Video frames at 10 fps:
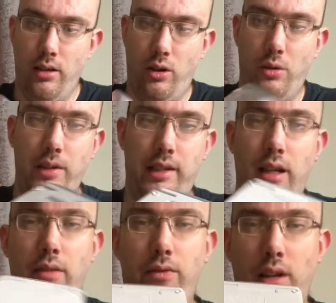always
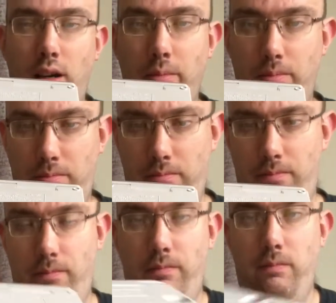loved the Light
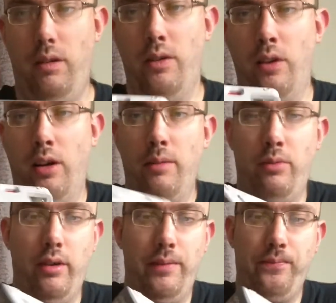
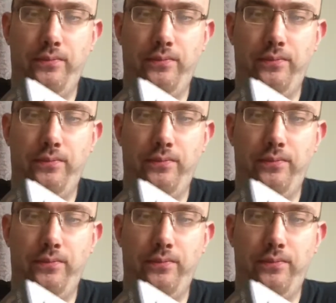Boy.